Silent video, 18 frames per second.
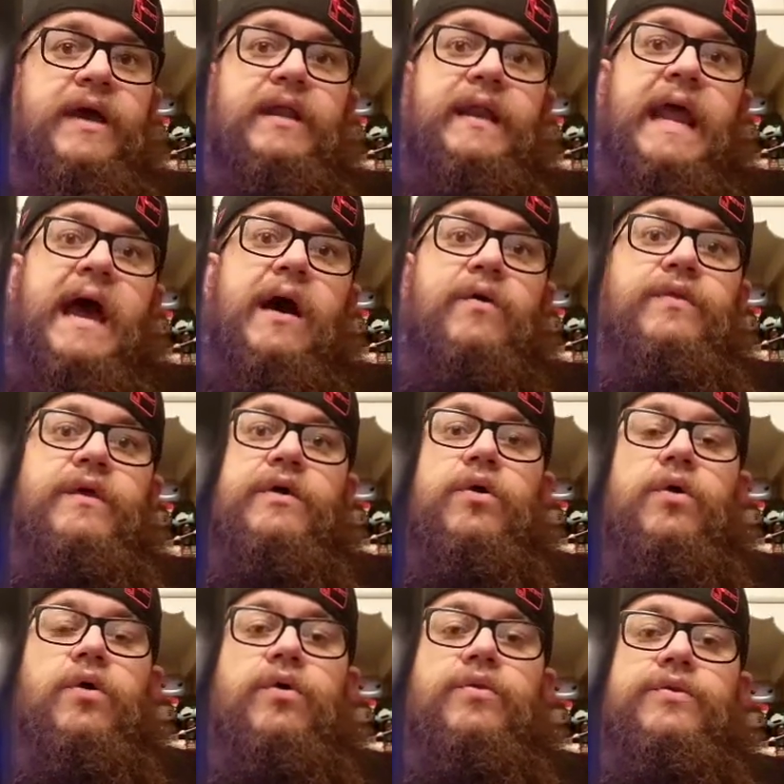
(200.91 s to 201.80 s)
And now
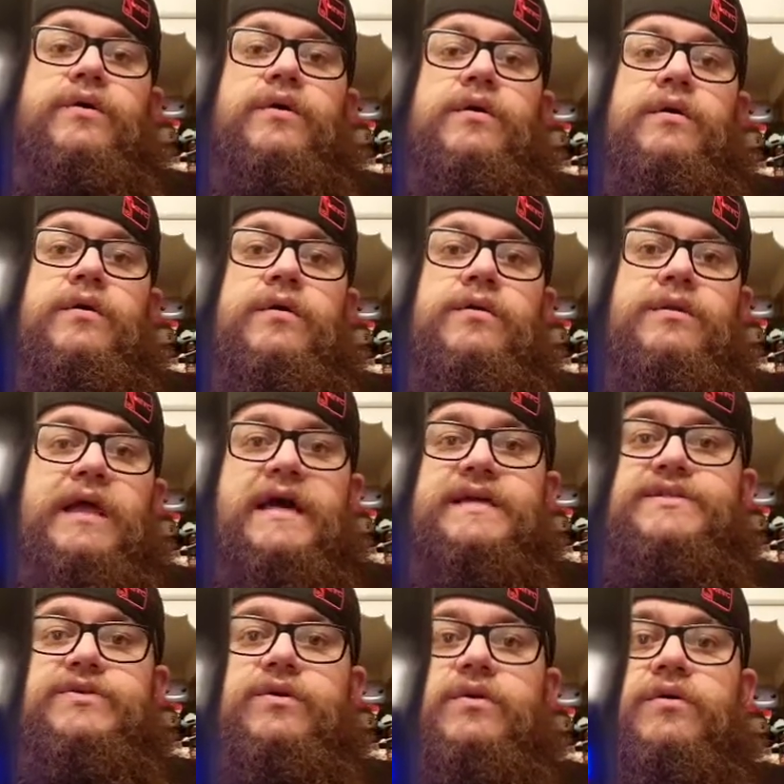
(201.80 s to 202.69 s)
that all the
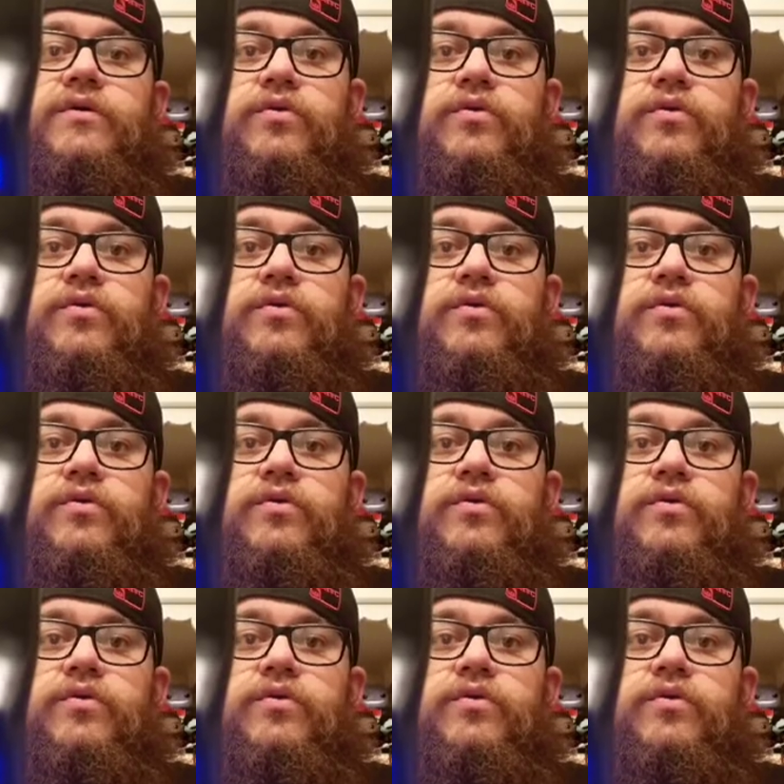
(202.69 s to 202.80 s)
lights are